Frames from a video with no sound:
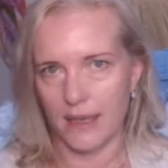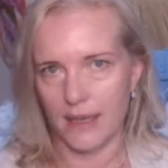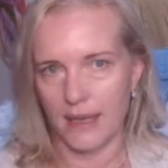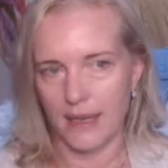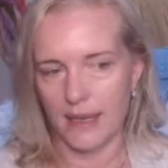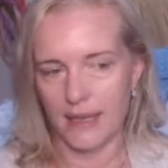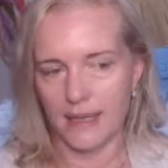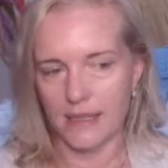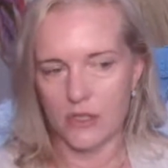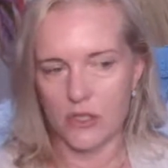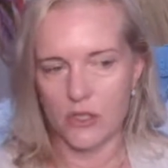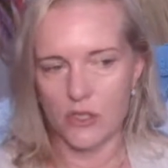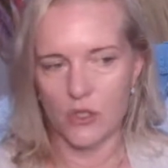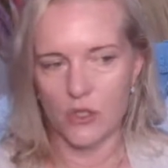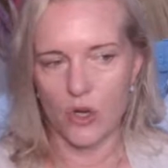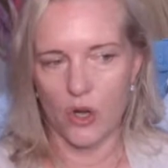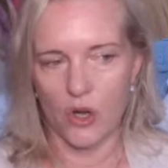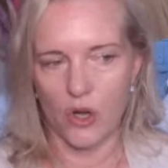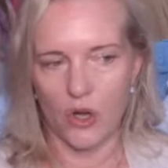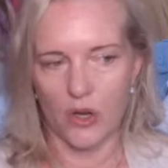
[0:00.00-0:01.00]
It's
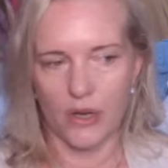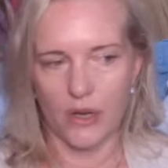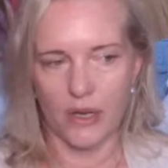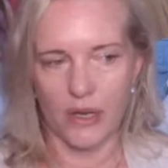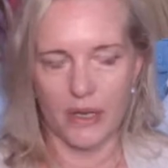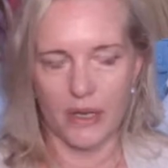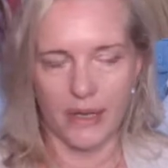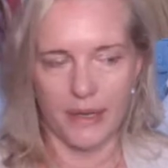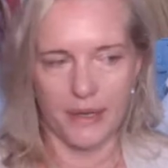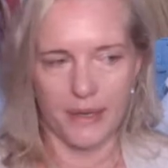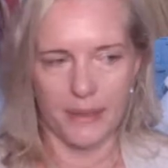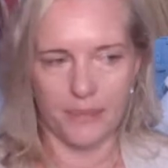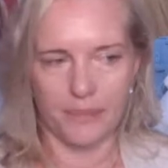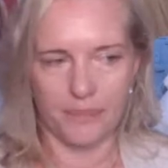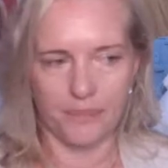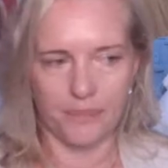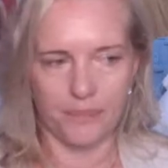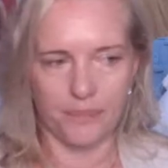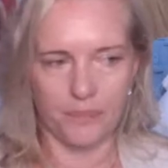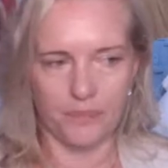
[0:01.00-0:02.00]
not
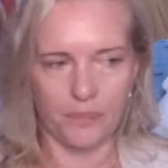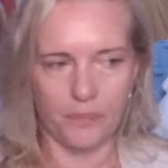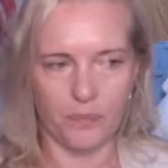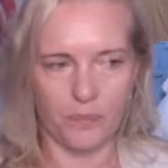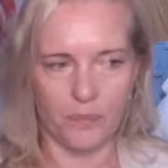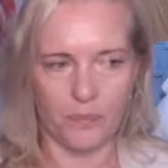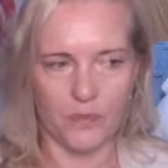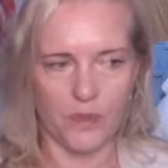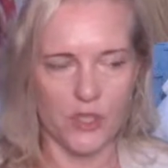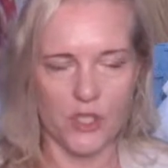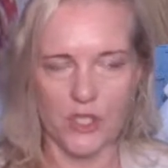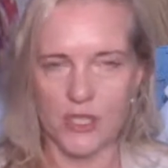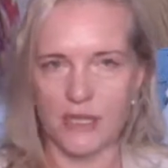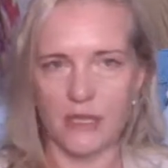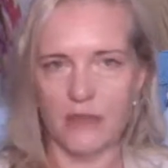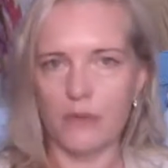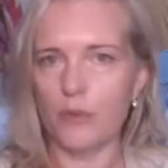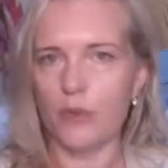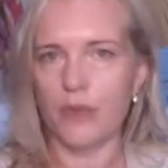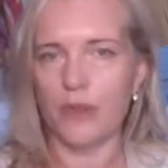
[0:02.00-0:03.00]
just
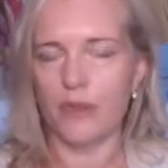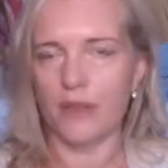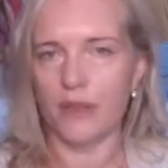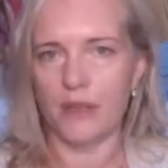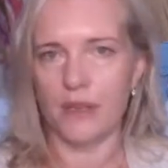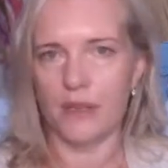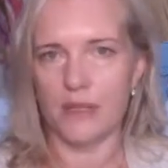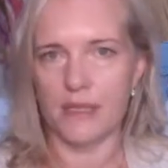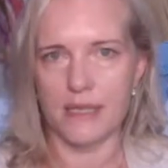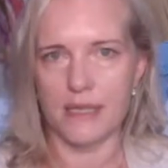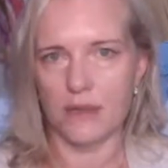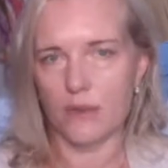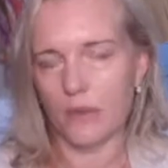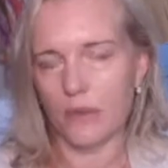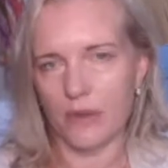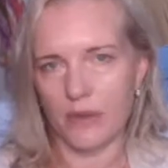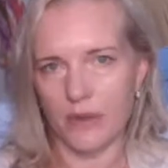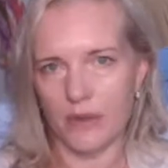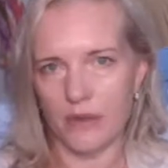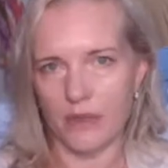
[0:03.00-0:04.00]
live with it and deal
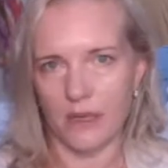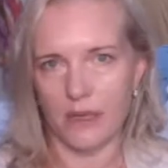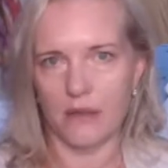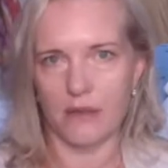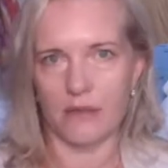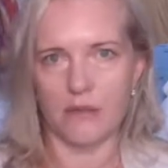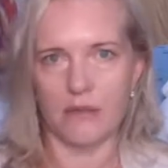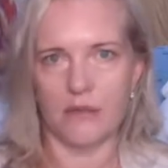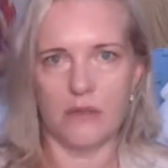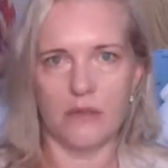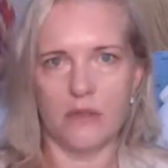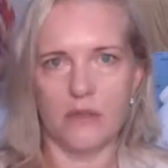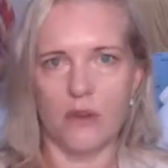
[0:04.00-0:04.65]
with it and,